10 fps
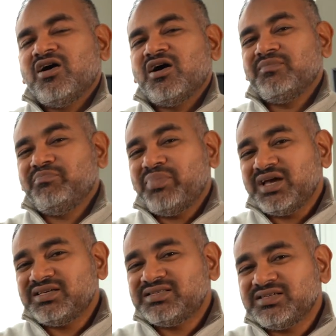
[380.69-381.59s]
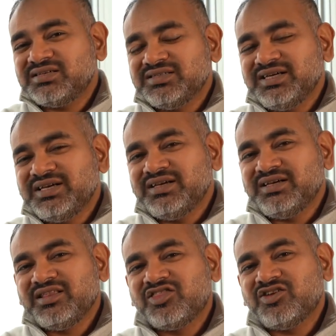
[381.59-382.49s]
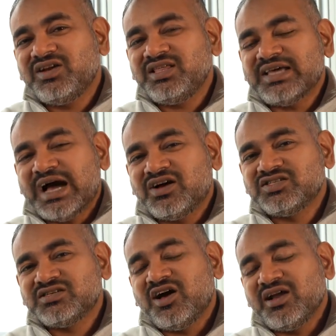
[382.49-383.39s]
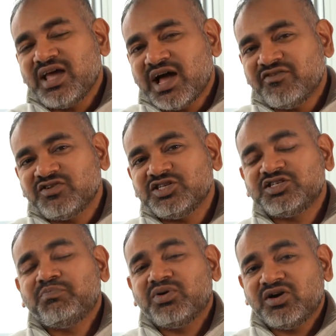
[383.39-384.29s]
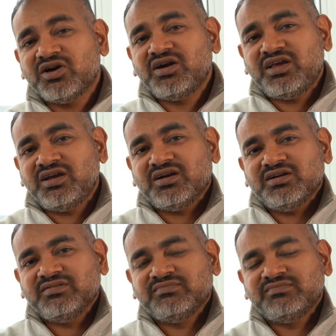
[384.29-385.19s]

on basically $30,000 on average per year.